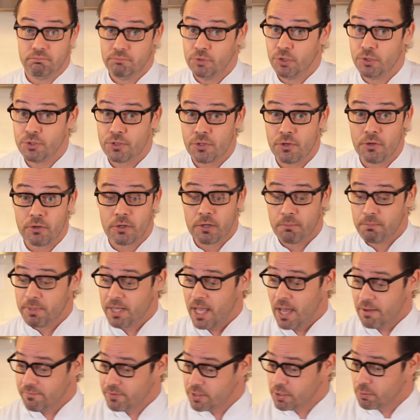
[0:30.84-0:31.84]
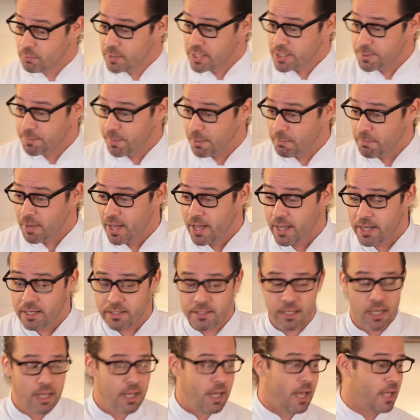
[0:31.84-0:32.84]
you too could be having your recipe
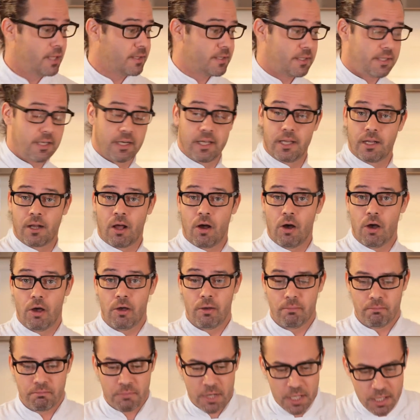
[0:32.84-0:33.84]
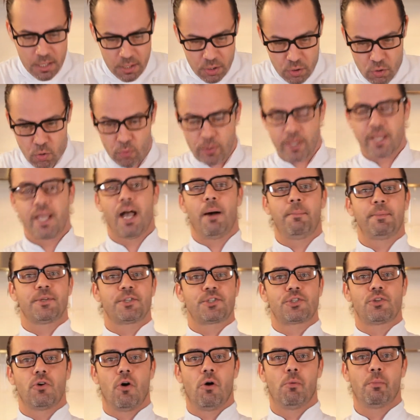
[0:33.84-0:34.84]
made and sitting at home cooking up a
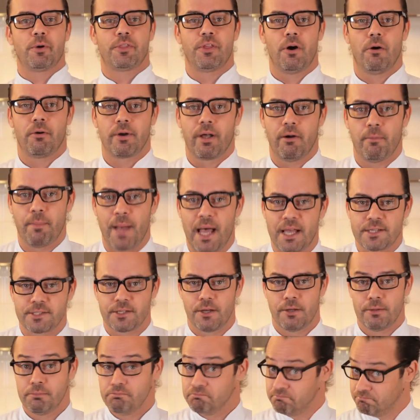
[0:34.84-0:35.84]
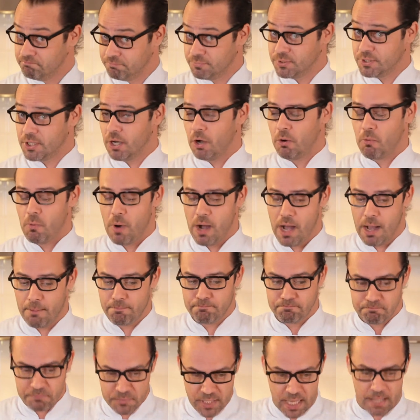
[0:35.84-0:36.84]
storm with Old El Paso. So
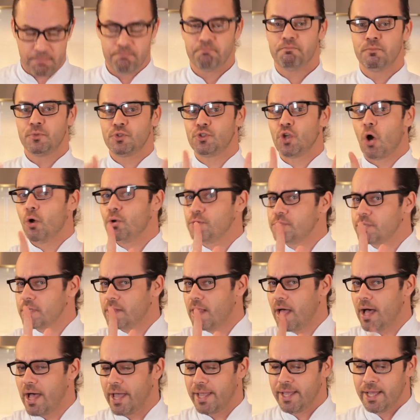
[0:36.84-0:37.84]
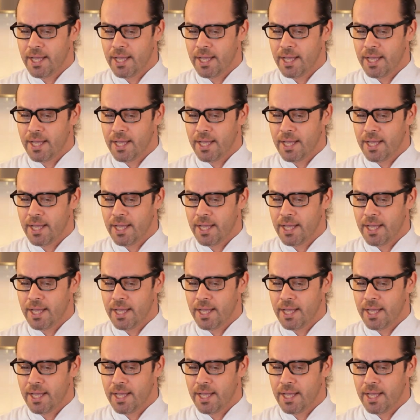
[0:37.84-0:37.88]
yeah, don't delay.